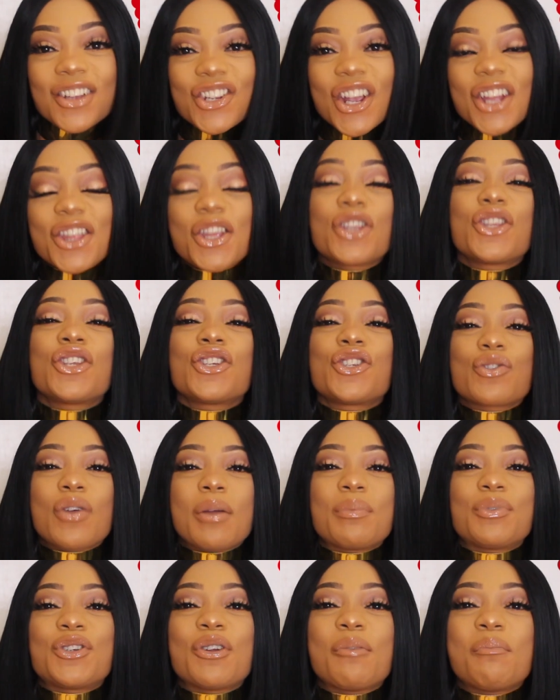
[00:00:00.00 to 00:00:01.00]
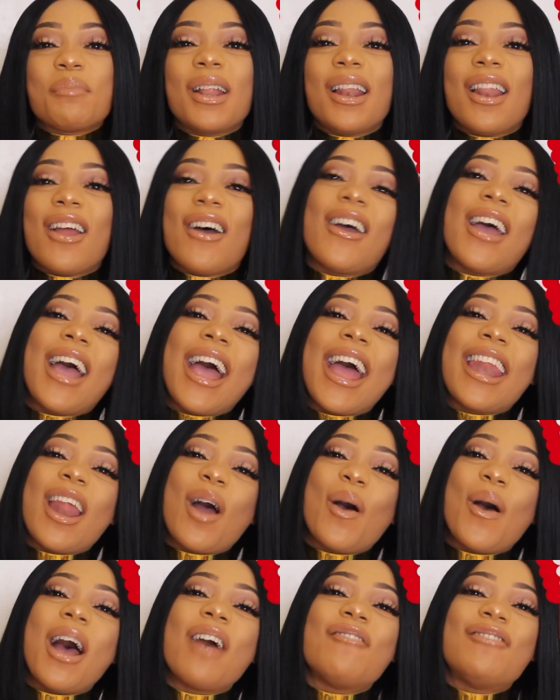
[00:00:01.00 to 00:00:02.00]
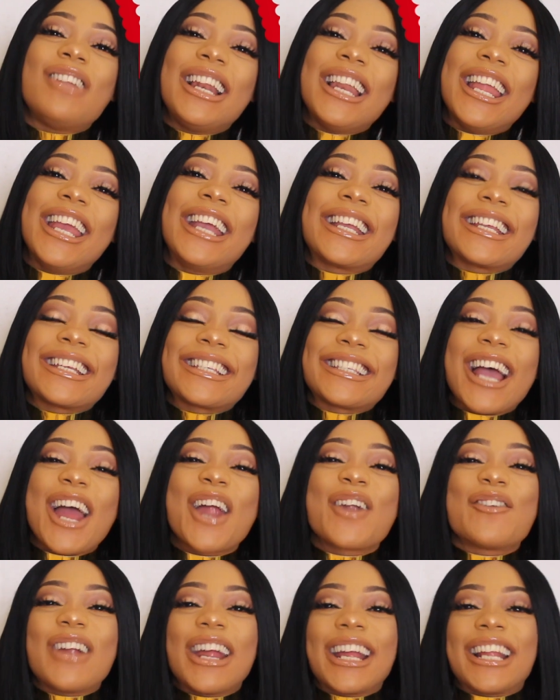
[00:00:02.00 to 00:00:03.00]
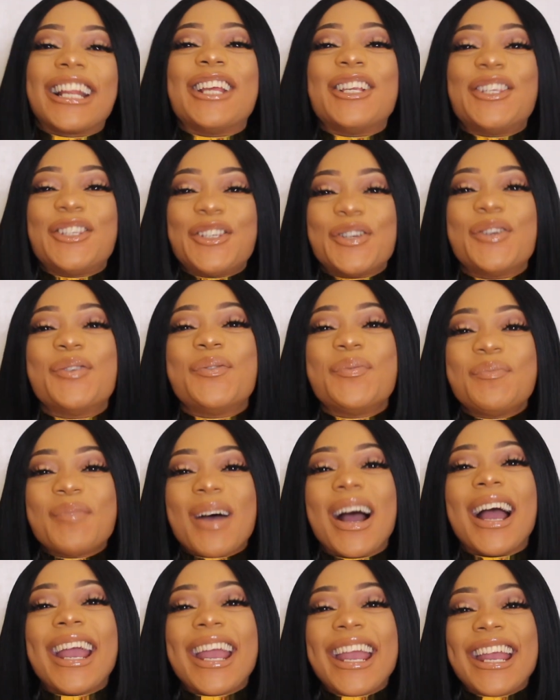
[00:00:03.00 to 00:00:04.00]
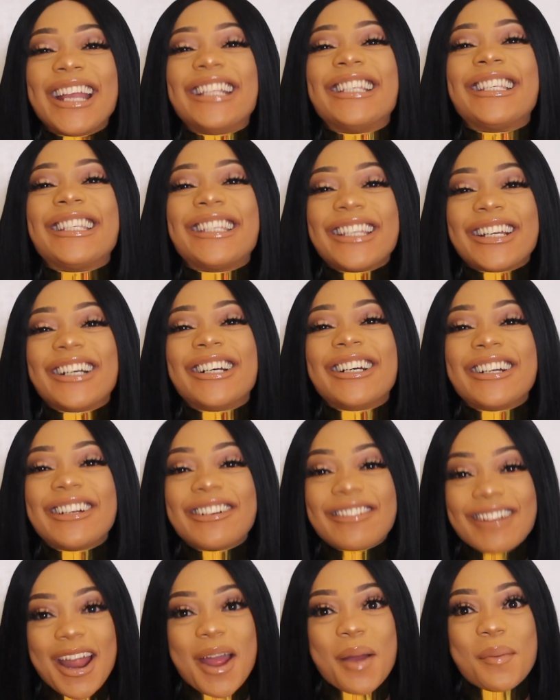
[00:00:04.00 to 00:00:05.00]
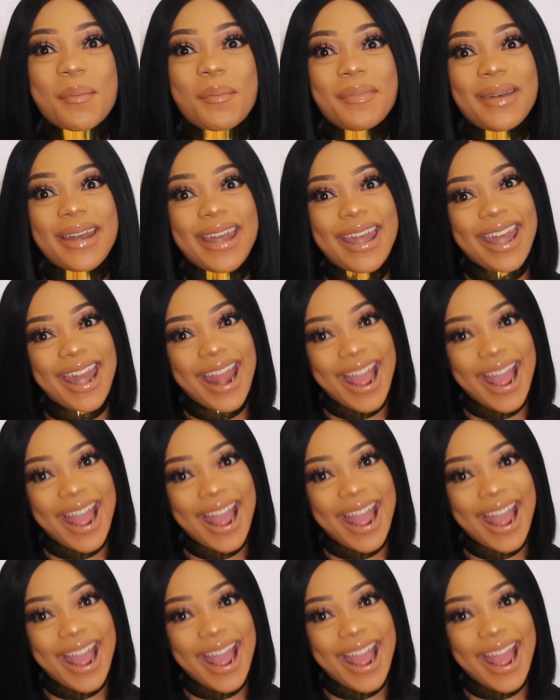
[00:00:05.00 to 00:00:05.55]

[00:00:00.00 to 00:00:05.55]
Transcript: check the description below and I'll have a link directly to my Instagram.